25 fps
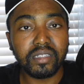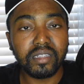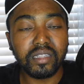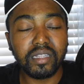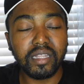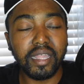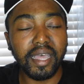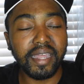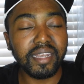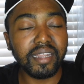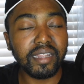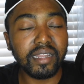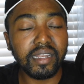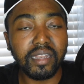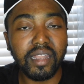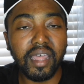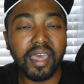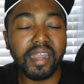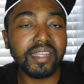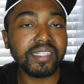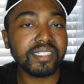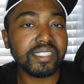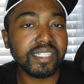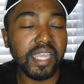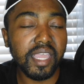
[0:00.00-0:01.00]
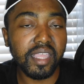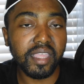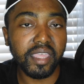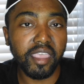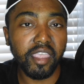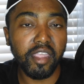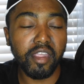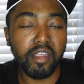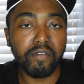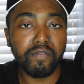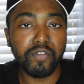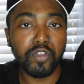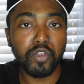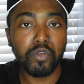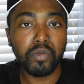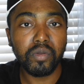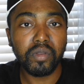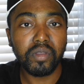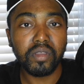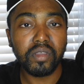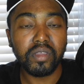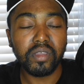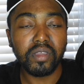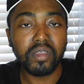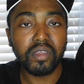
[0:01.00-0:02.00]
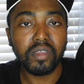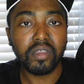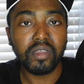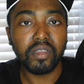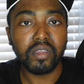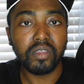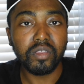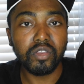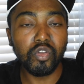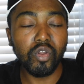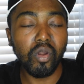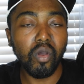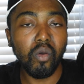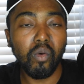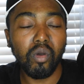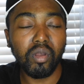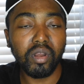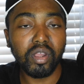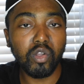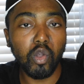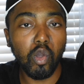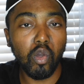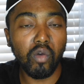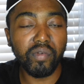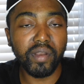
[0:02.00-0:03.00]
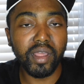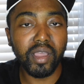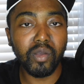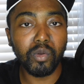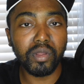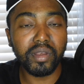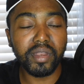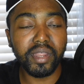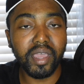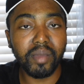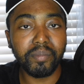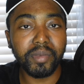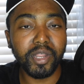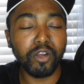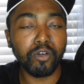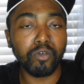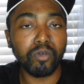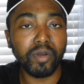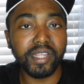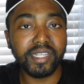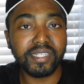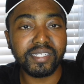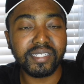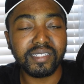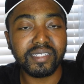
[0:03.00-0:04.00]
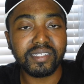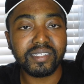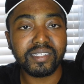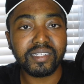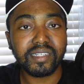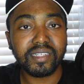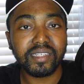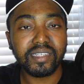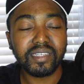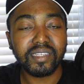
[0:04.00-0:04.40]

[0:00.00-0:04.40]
Let us take care of you. You don't want to go over there with them. They're racist.